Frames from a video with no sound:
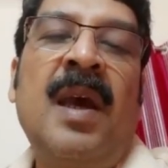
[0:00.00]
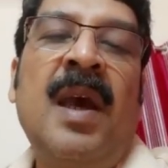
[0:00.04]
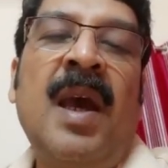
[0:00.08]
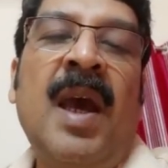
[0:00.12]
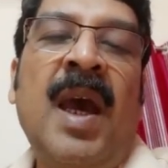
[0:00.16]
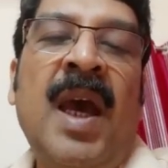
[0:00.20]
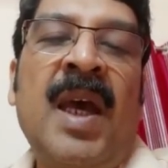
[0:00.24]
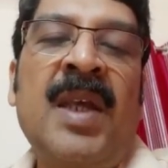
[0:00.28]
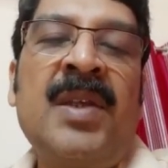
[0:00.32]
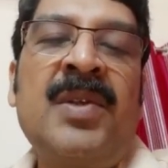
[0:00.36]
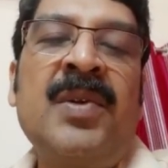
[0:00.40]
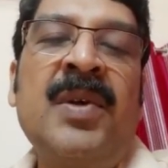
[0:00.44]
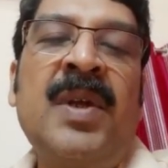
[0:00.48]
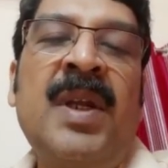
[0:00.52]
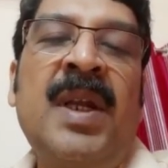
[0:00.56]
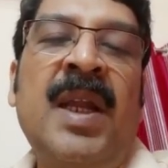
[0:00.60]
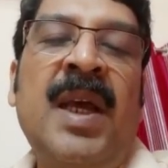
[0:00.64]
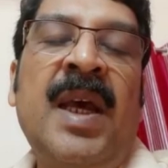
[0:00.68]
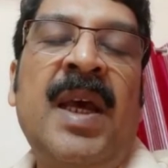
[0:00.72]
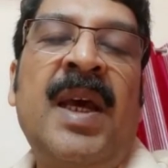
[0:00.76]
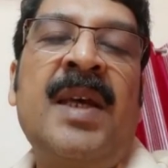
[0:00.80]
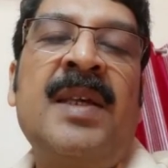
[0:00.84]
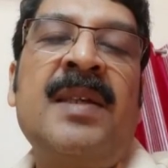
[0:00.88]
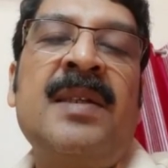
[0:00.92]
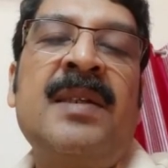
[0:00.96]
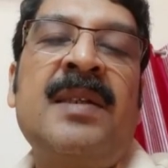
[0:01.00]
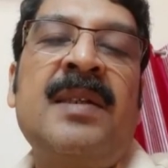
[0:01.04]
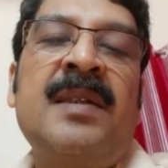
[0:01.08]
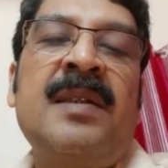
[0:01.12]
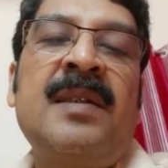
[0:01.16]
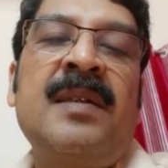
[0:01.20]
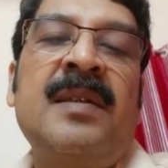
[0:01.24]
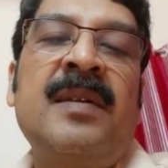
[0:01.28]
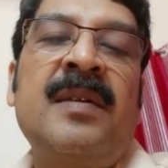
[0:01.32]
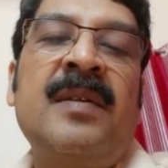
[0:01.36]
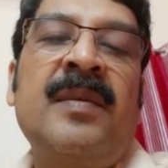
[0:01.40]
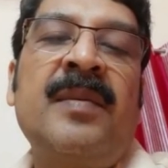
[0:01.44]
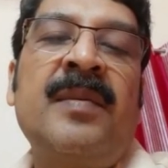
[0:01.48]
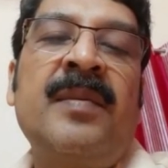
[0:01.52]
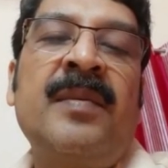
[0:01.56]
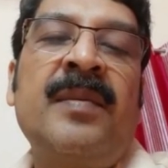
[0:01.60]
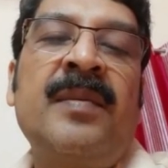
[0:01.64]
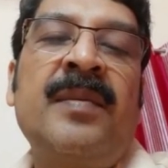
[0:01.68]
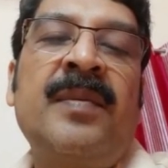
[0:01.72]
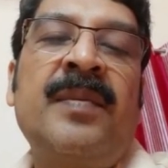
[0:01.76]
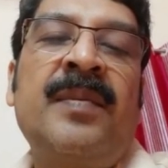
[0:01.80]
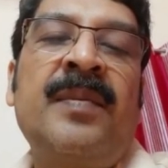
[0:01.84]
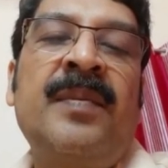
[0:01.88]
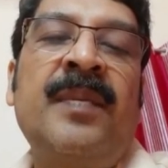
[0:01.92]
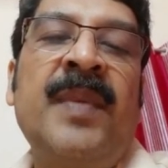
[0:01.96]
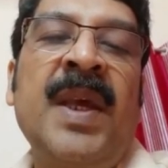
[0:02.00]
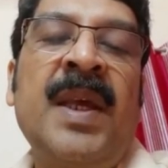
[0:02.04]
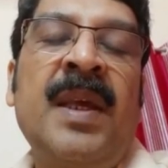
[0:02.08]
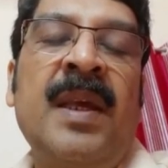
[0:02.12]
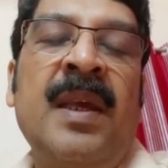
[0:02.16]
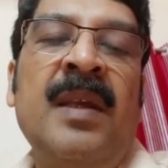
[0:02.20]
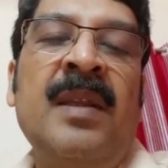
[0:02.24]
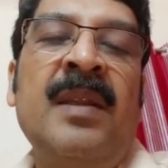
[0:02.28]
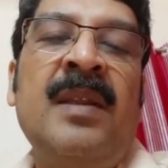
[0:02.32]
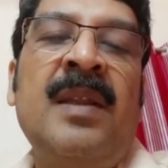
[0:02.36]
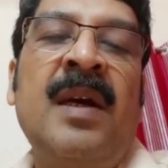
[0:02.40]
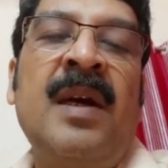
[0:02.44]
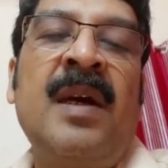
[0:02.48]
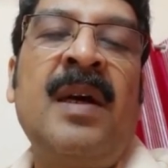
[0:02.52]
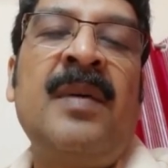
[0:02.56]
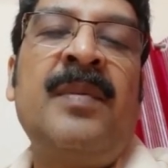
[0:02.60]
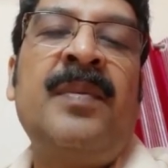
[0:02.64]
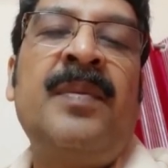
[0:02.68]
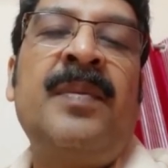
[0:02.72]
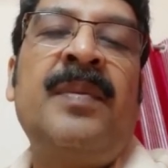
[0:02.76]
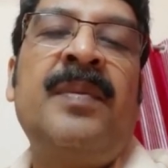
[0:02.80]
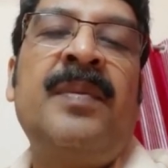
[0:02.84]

as well as making the